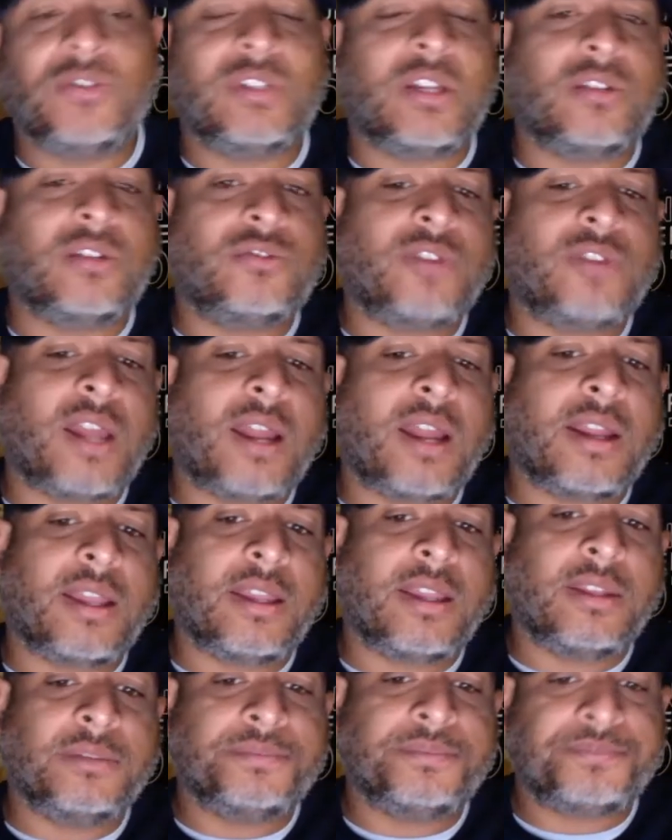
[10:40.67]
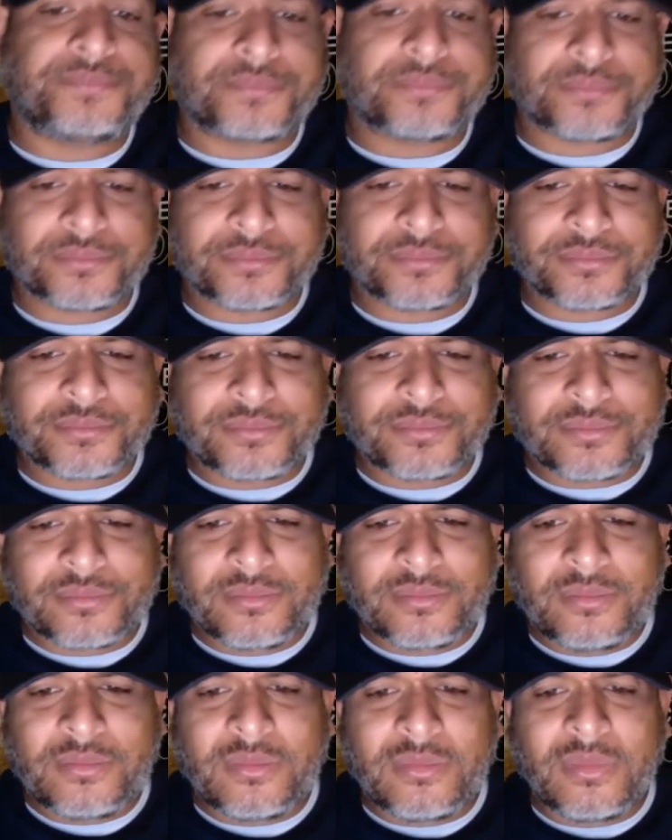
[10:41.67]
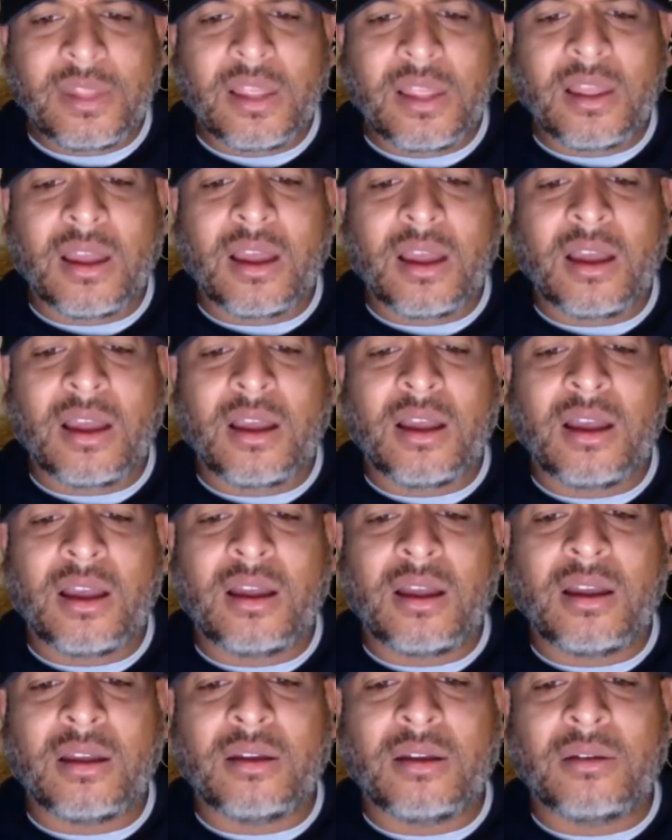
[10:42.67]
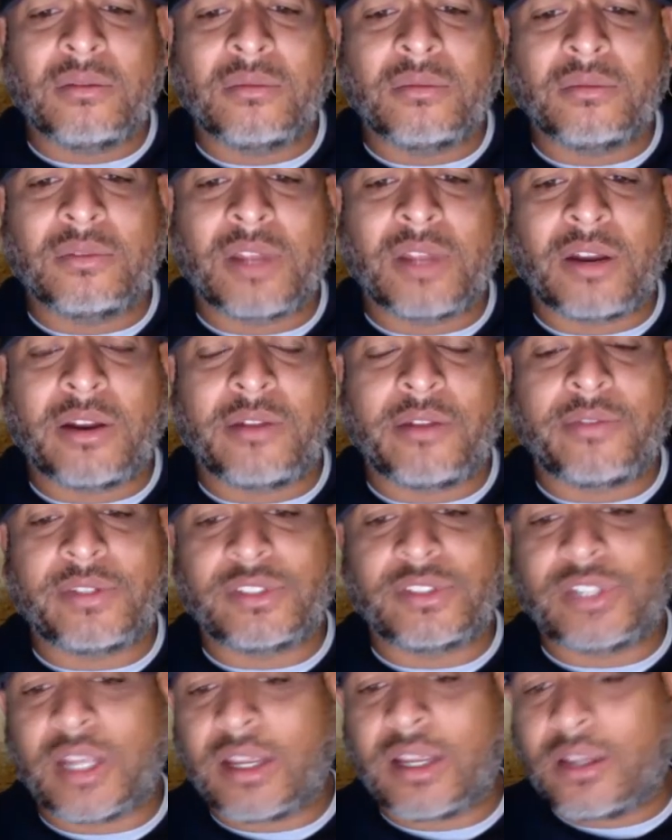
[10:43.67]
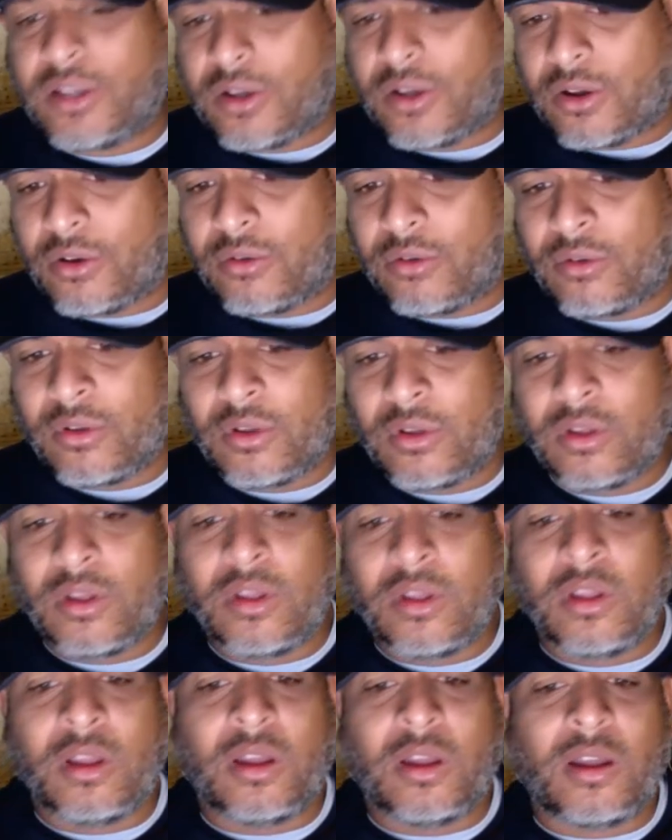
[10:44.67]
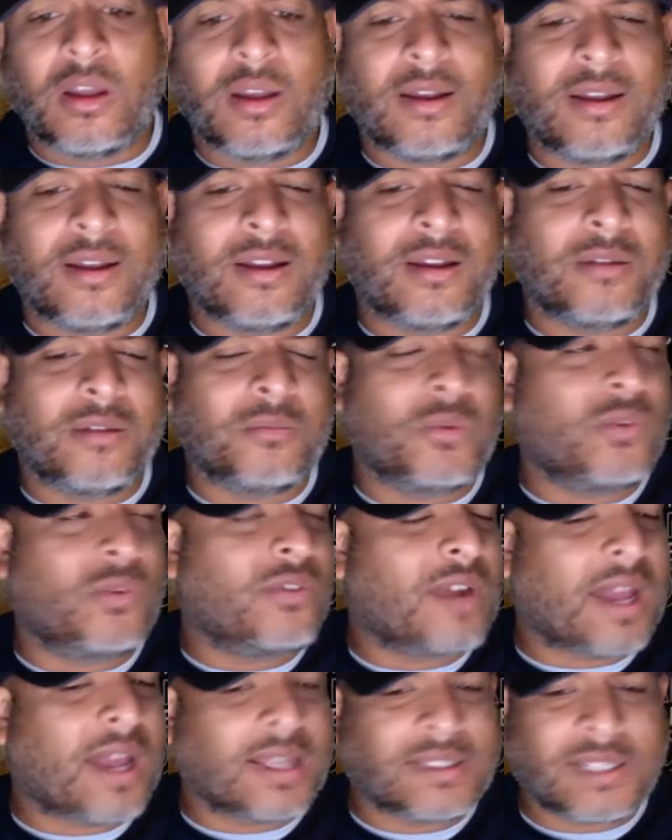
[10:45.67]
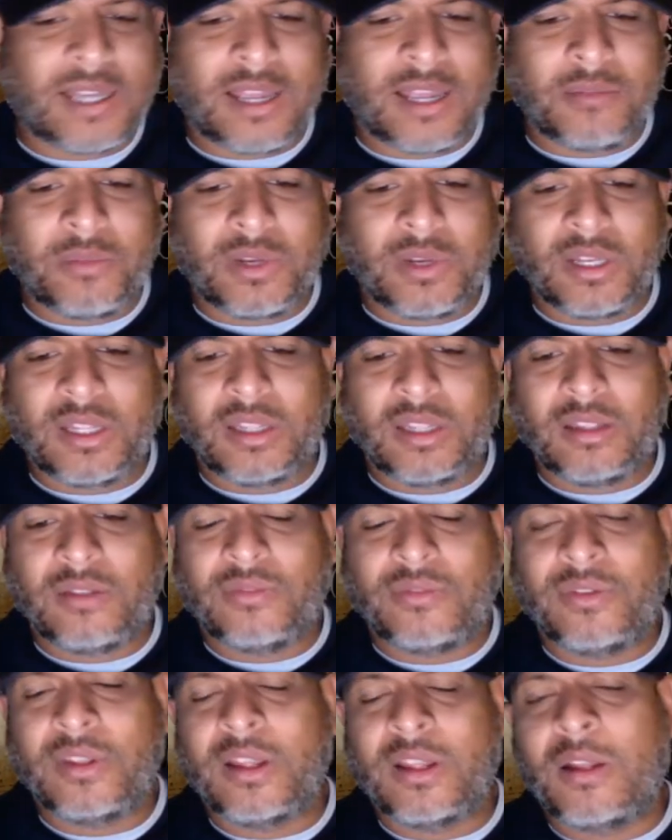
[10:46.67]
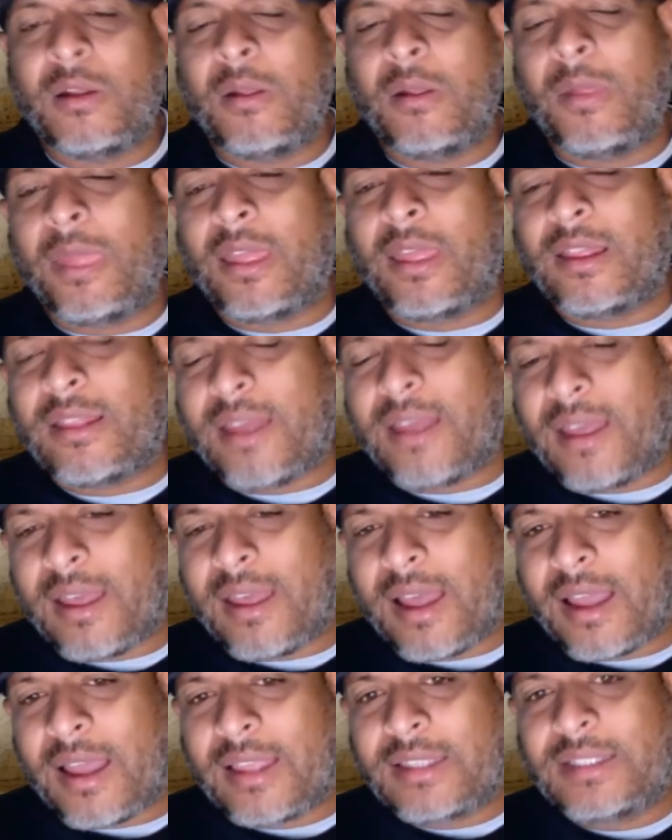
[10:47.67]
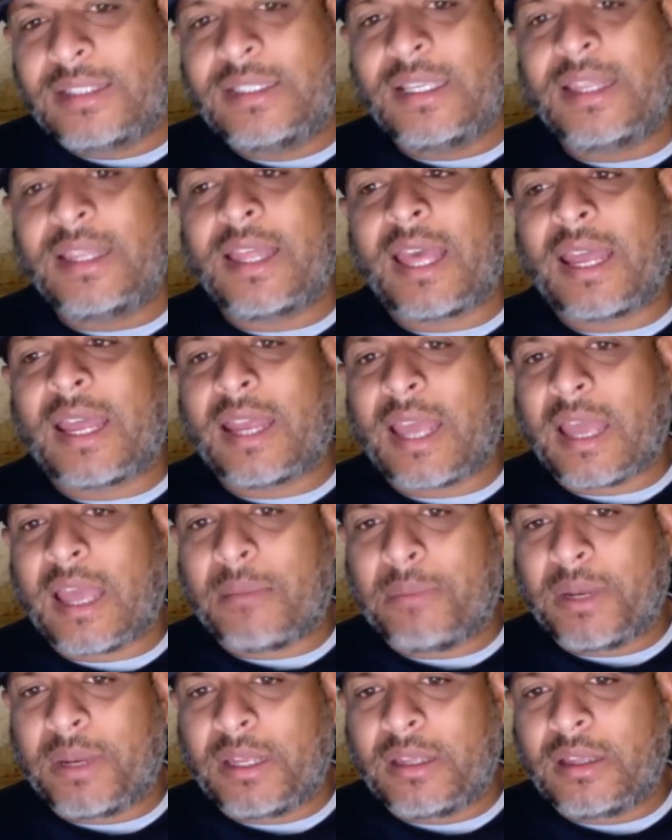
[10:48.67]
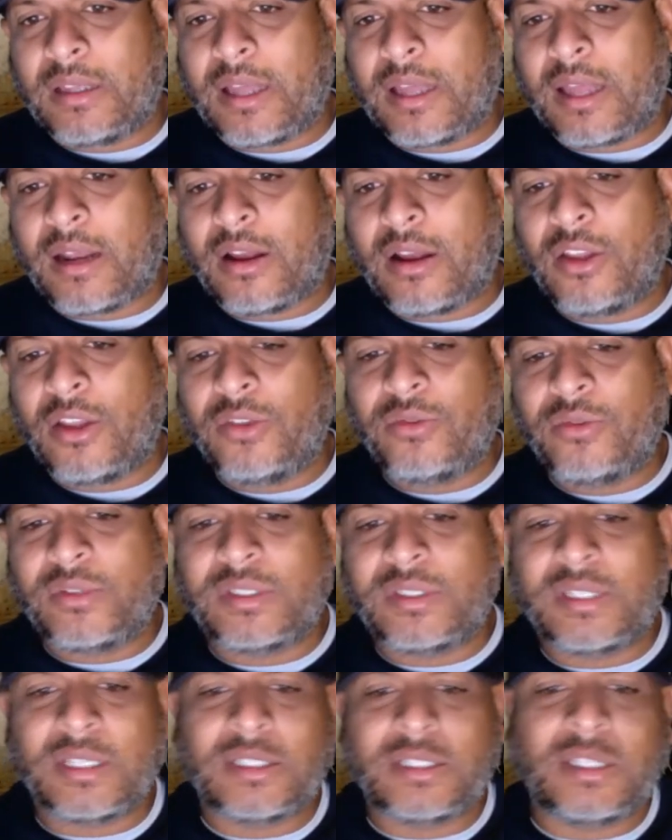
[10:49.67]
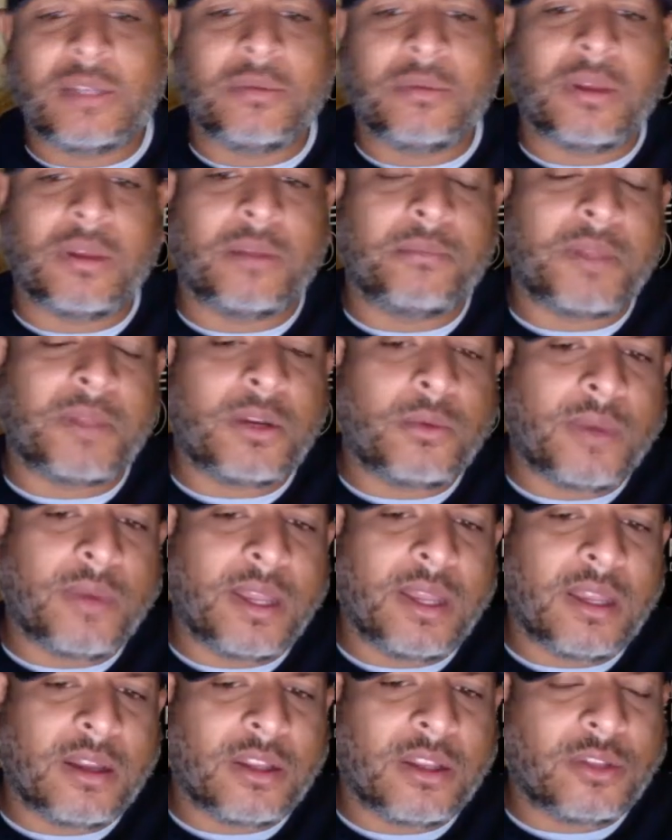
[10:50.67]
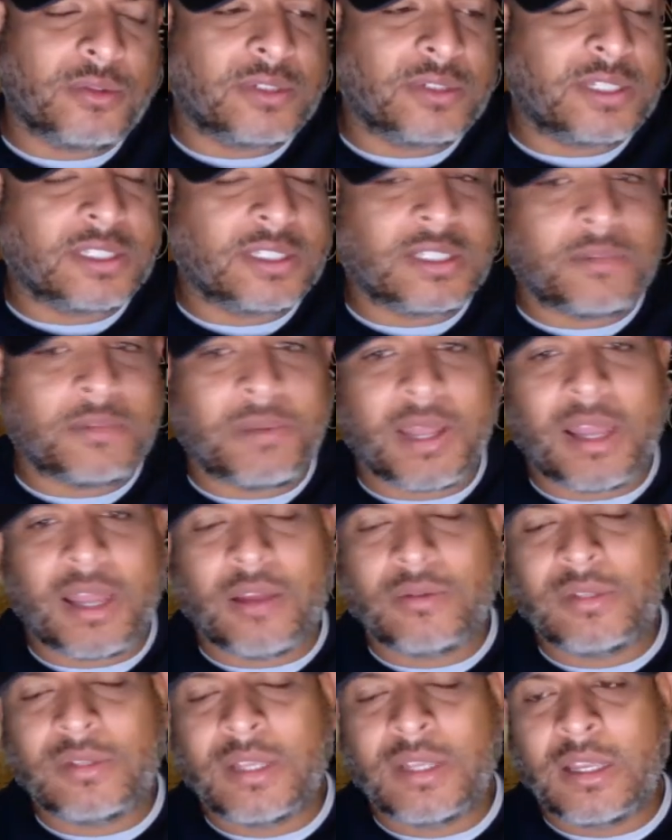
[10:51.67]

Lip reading: Andrade, Derevyanchenko, Murata, I believe. I could see that happening at 160, middleweight, 160 pounds.